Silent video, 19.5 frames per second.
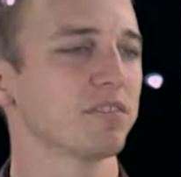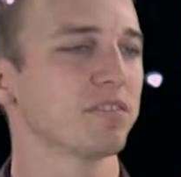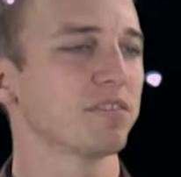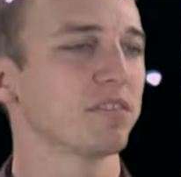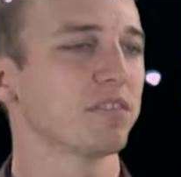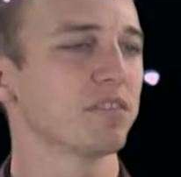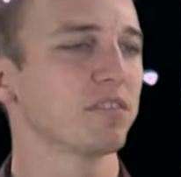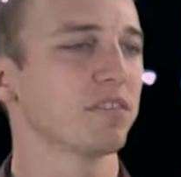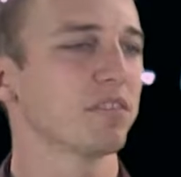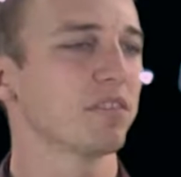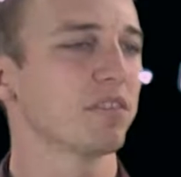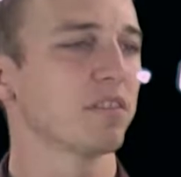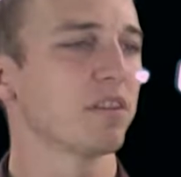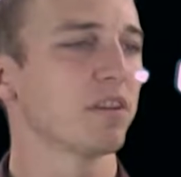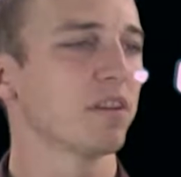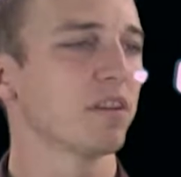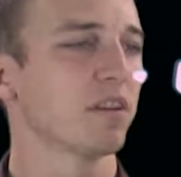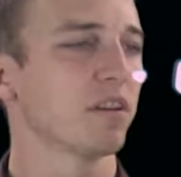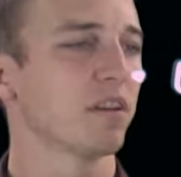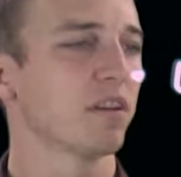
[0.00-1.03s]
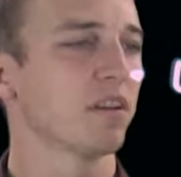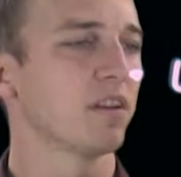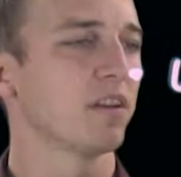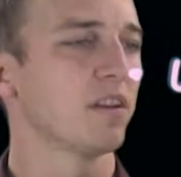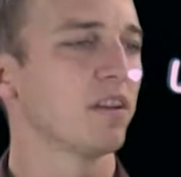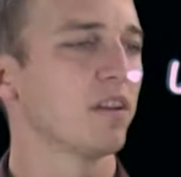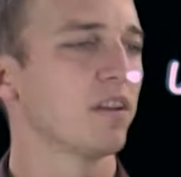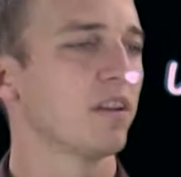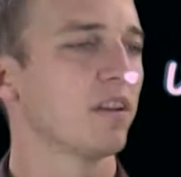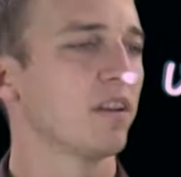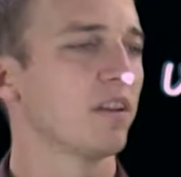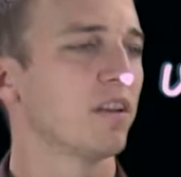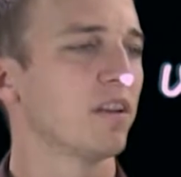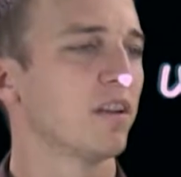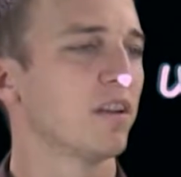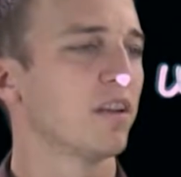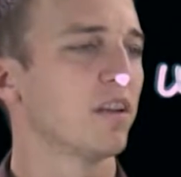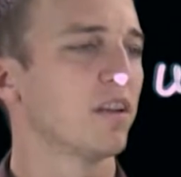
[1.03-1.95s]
(no one is talking)